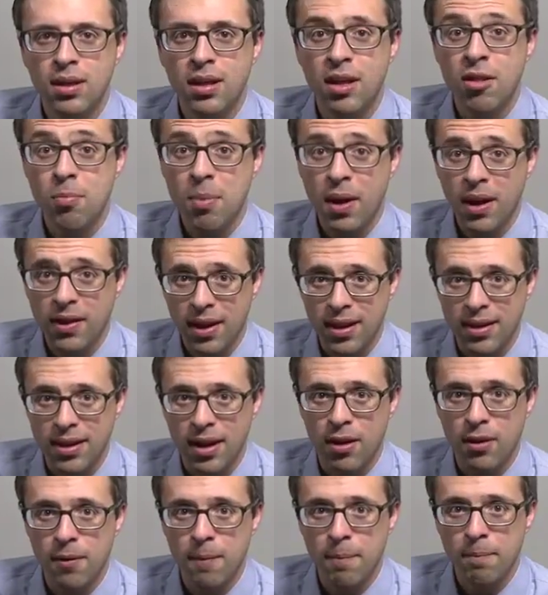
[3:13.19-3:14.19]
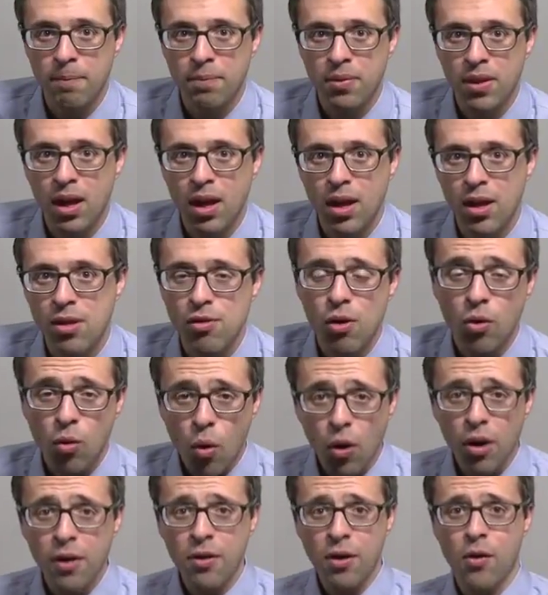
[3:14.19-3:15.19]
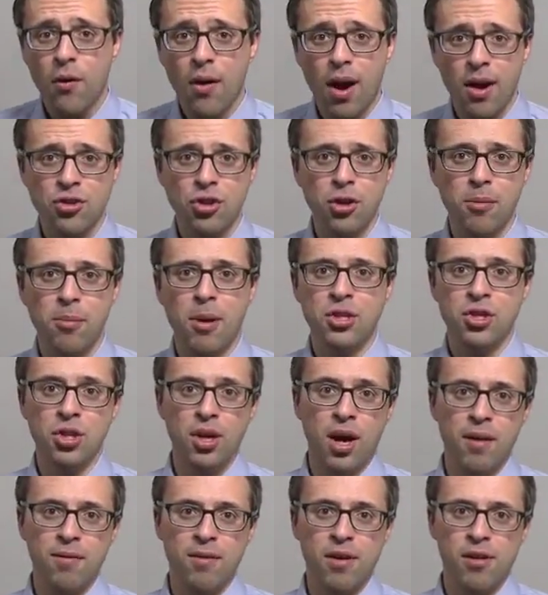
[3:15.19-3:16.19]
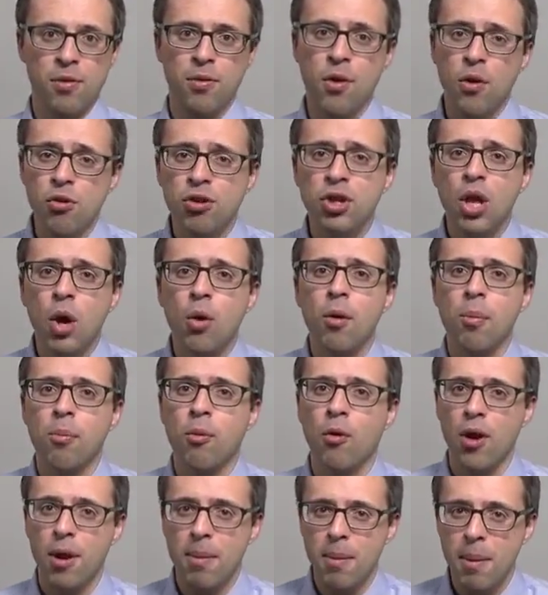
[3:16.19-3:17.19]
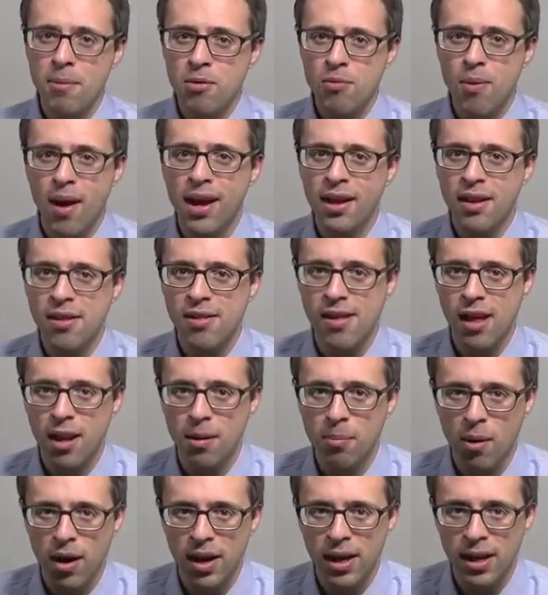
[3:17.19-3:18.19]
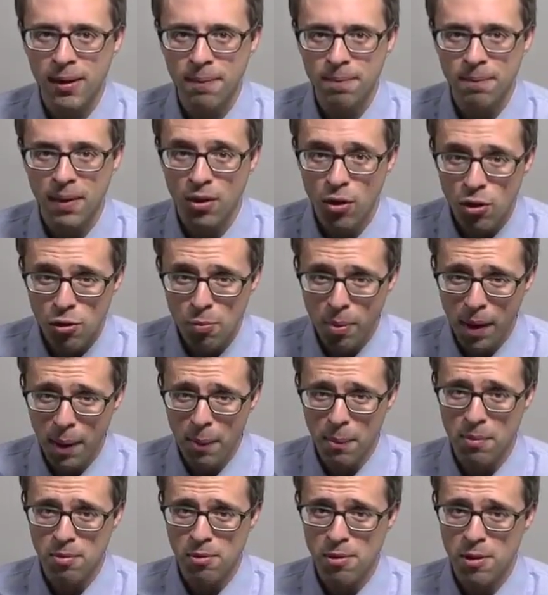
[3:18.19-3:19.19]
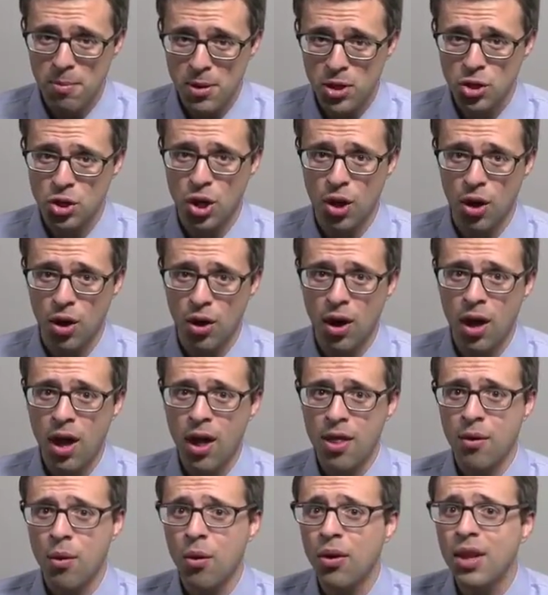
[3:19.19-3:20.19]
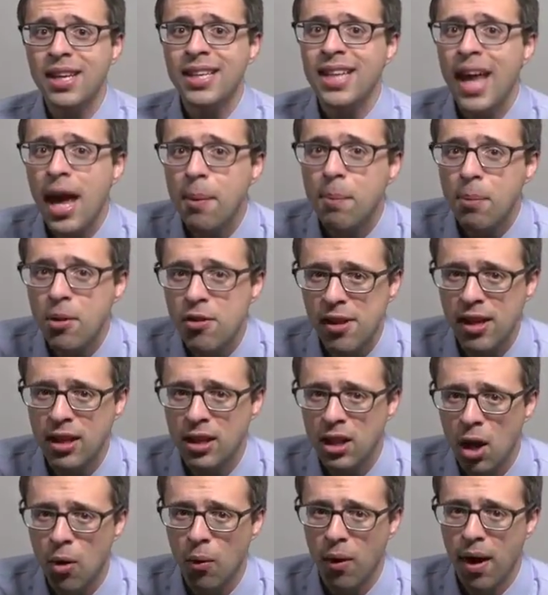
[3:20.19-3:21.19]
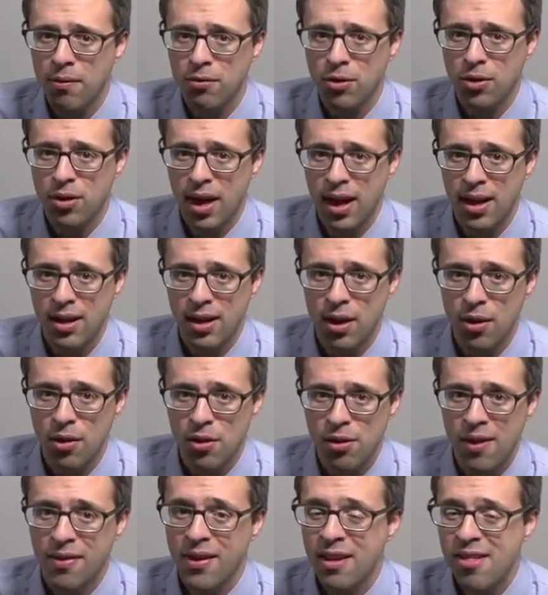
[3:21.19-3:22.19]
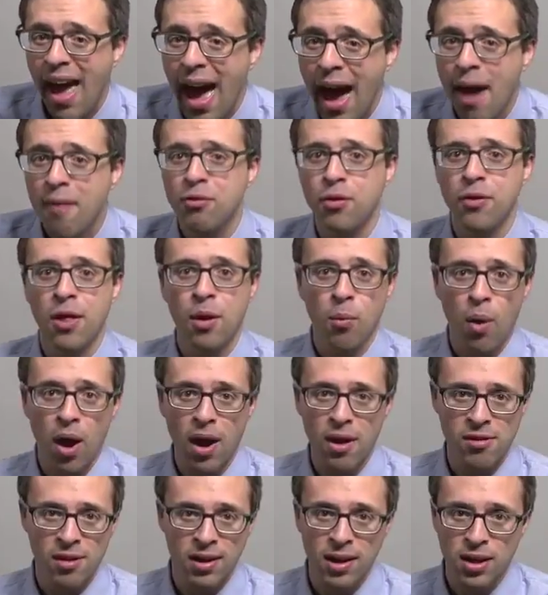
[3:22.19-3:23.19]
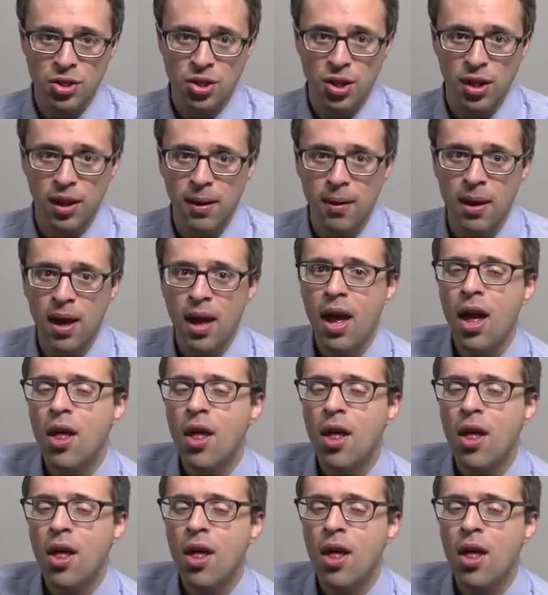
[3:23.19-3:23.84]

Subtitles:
Let's break that down. So according to the Congressional Budget Office, those lower premiums Ryan is celebrating, and those premiums, to be sure, they're only 10% lower after 10 years, and that's after they rise initially.